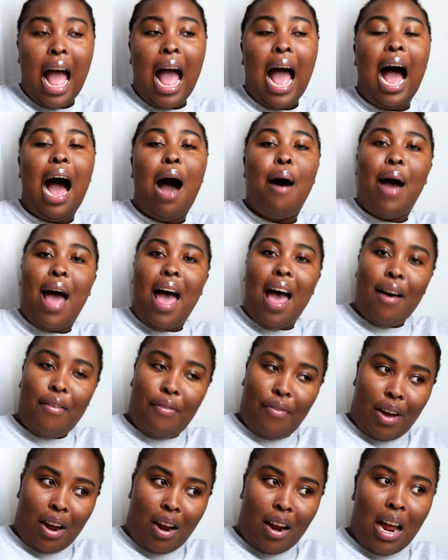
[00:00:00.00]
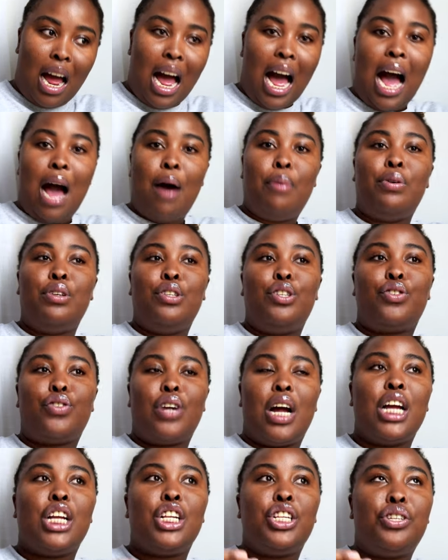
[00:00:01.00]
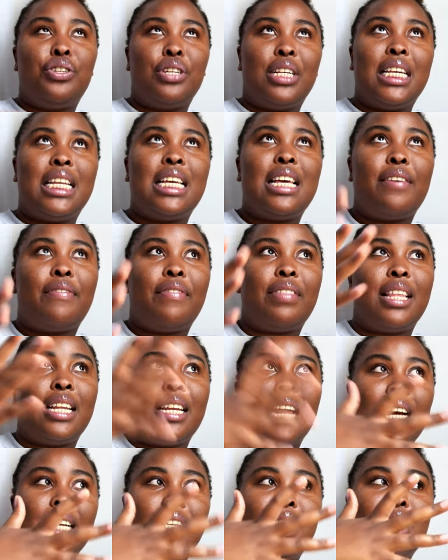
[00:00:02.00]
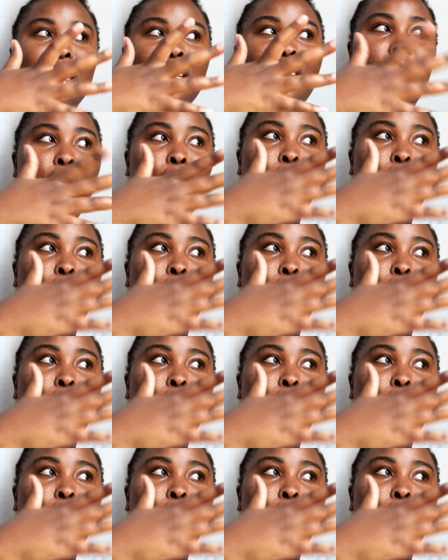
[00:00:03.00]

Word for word: However, I was trying to leave the 19 year